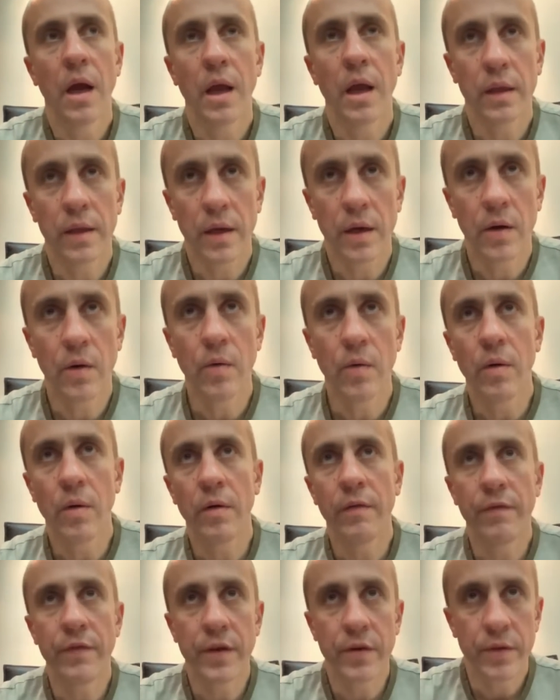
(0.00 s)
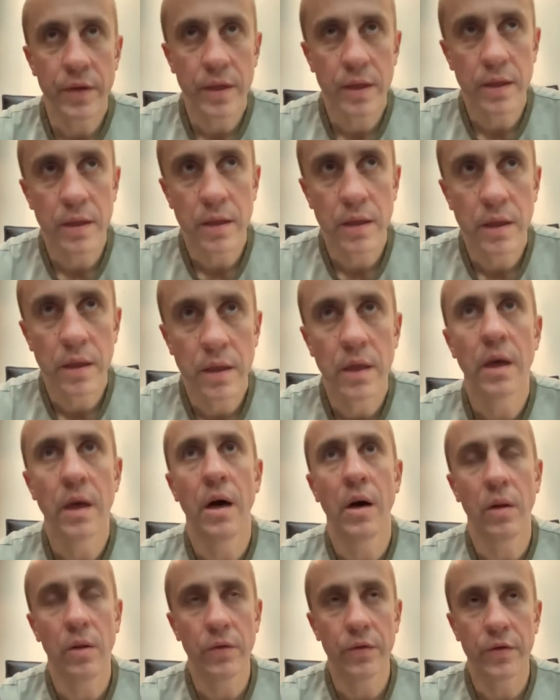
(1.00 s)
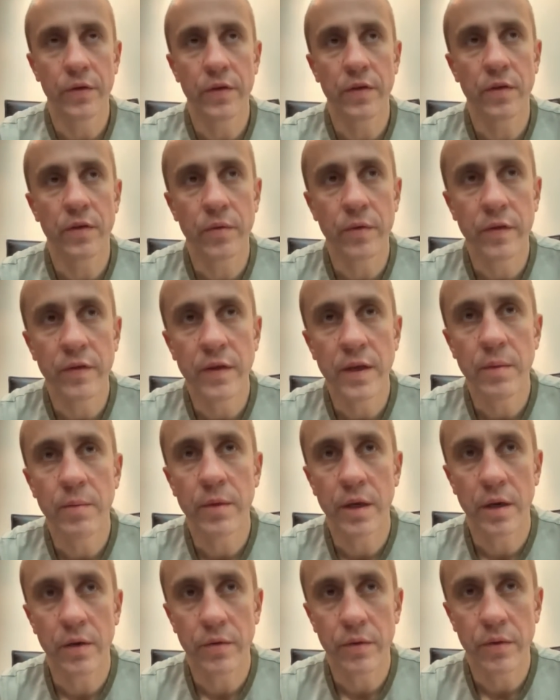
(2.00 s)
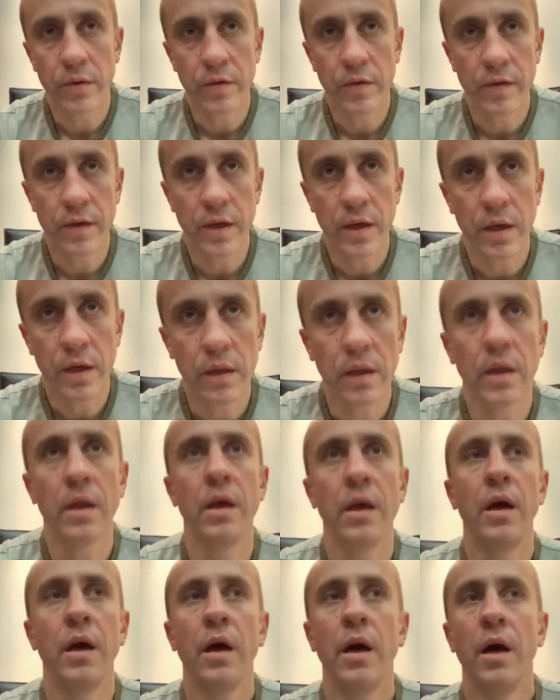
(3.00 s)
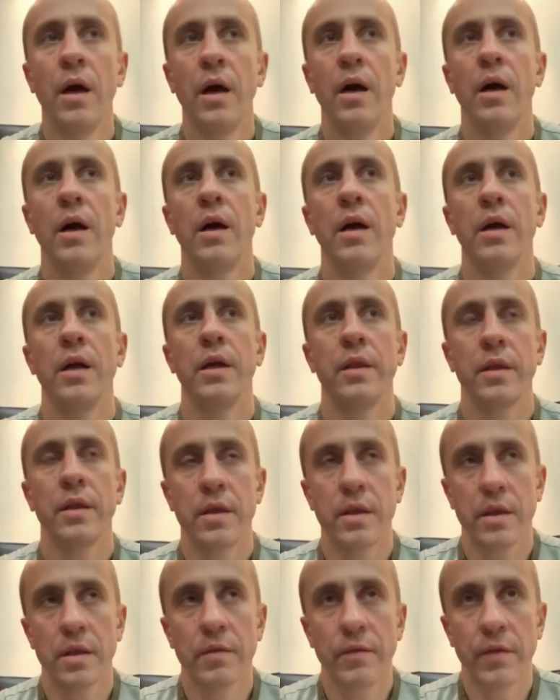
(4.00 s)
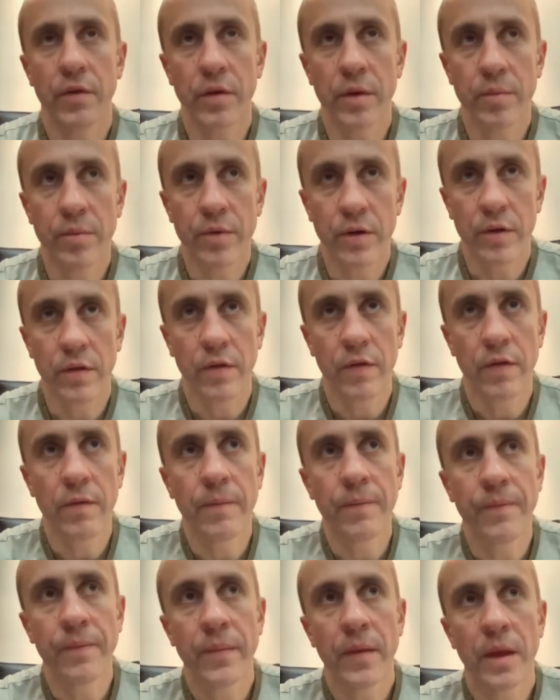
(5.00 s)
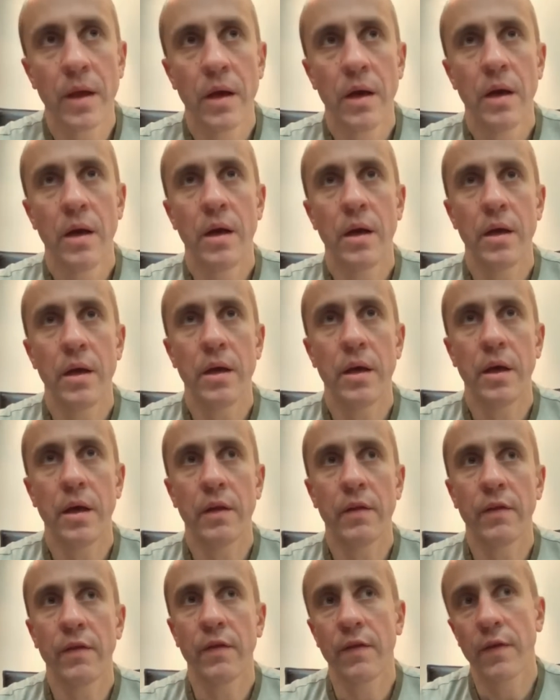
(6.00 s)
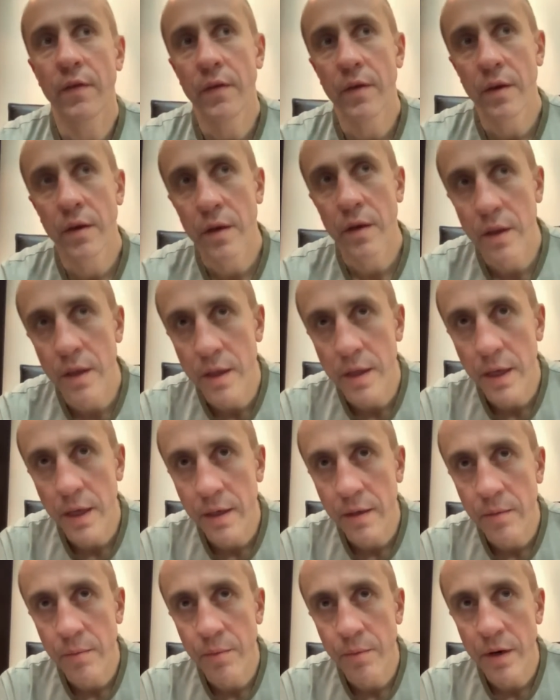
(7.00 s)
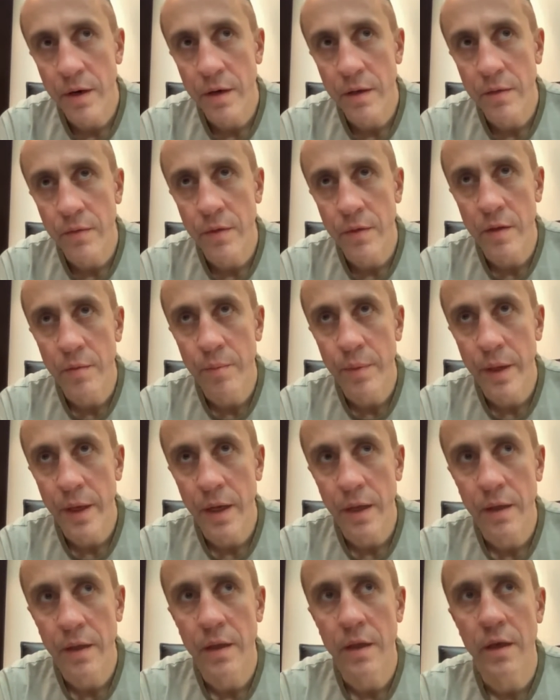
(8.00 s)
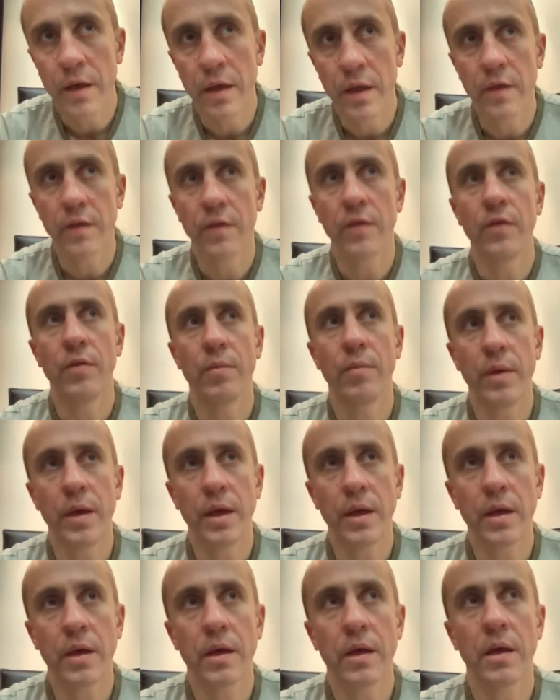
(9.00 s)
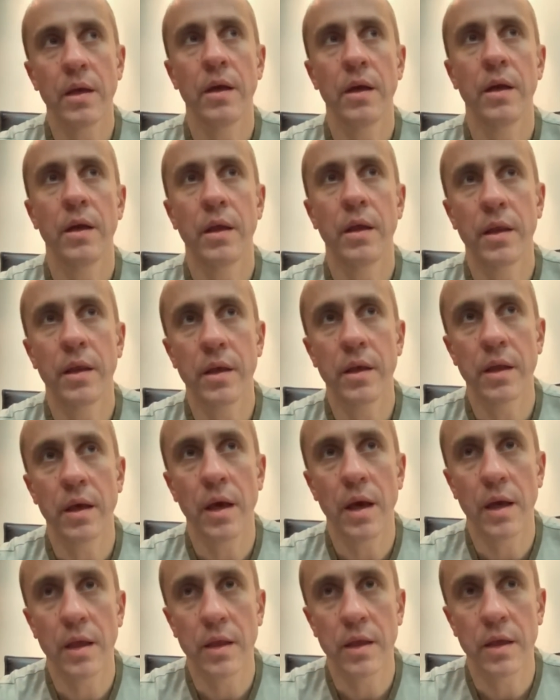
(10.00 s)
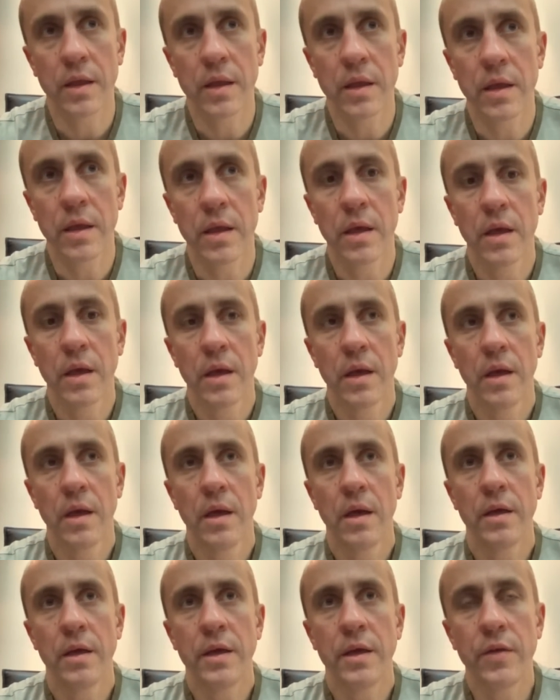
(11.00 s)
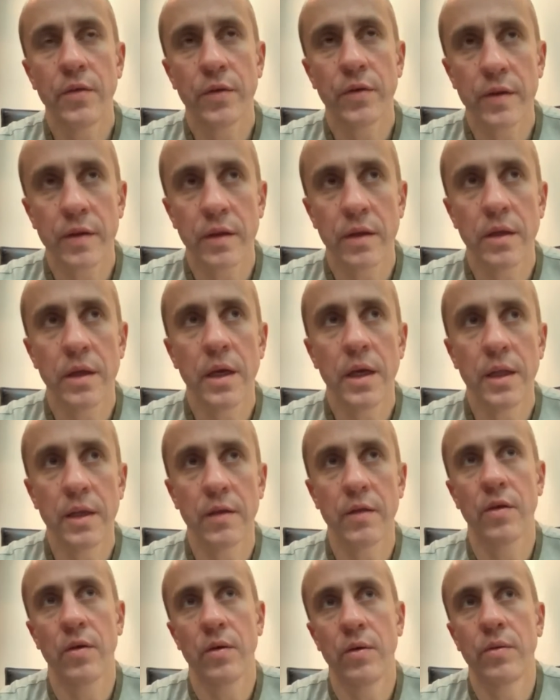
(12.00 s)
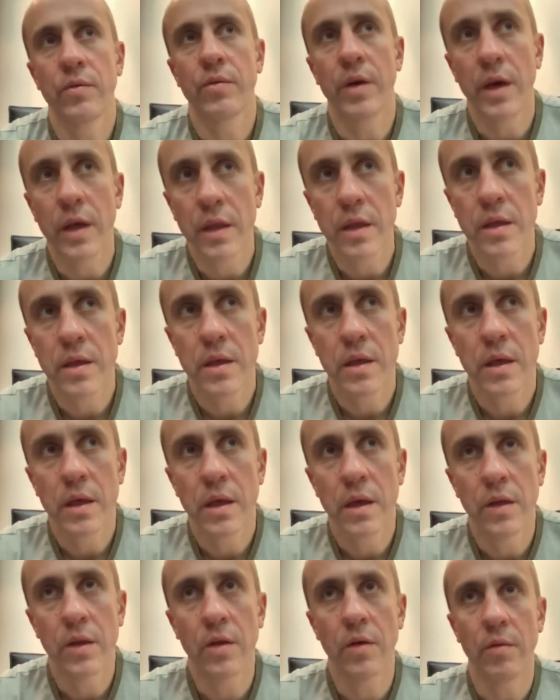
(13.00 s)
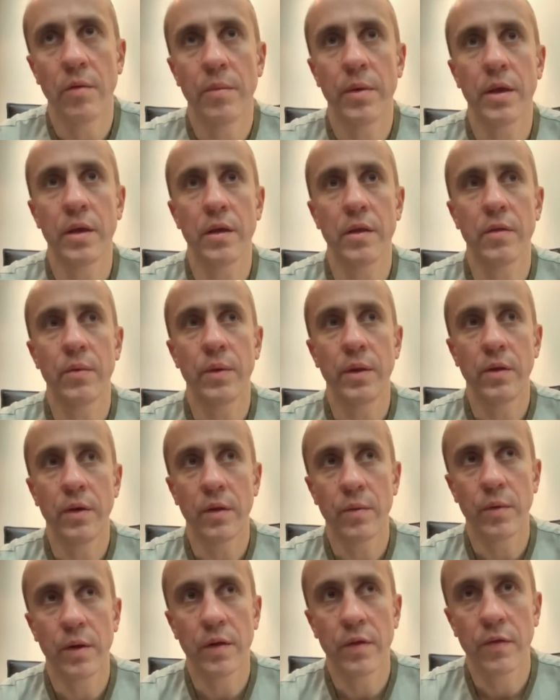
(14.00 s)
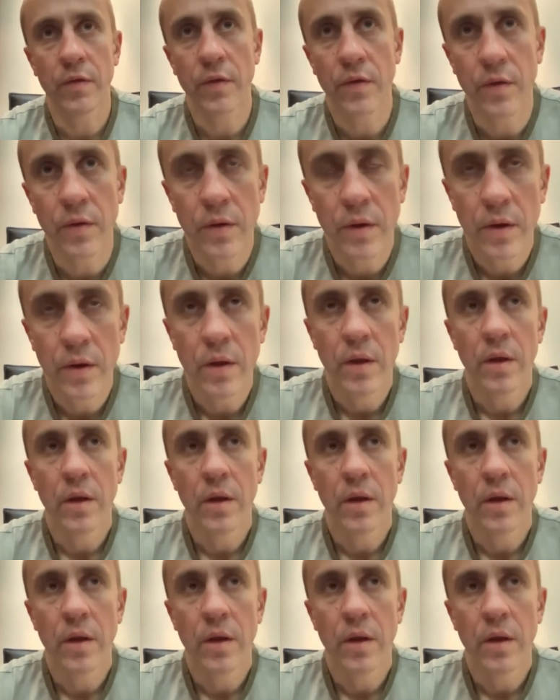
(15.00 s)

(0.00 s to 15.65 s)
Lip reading: allow various holders to redeem their USDN. And this is very important. And the second part of this plan is to make this asset interesting in its own right, because we don't want to